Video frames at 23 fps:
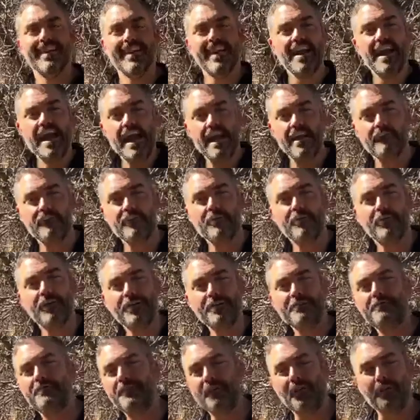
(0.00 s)
Hey
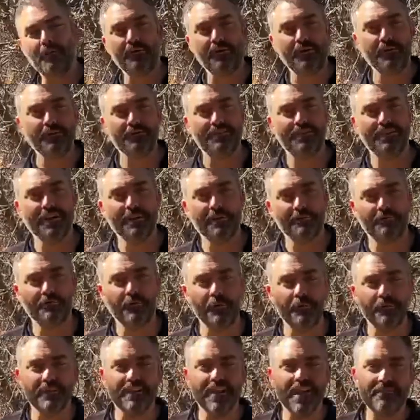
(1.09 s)
everyone, Phillip Koontz here,
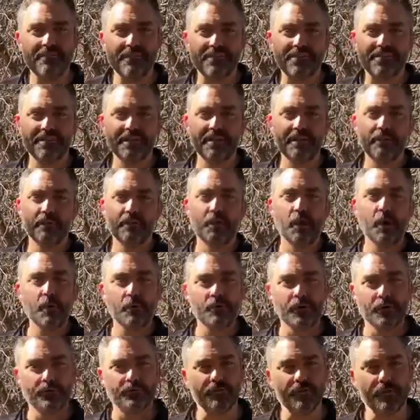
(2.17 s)
former Navy SEAL and
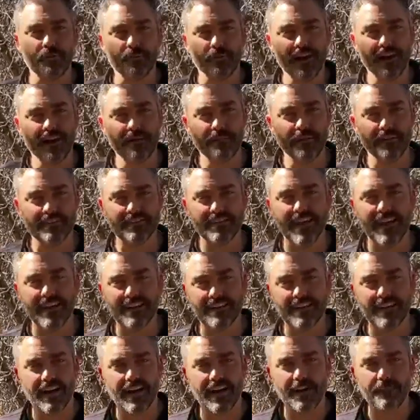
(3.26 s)
owner of
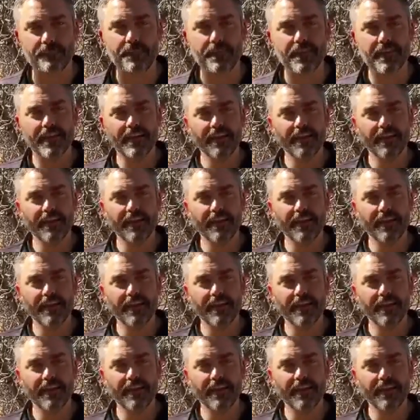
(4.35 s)
Karambit.com.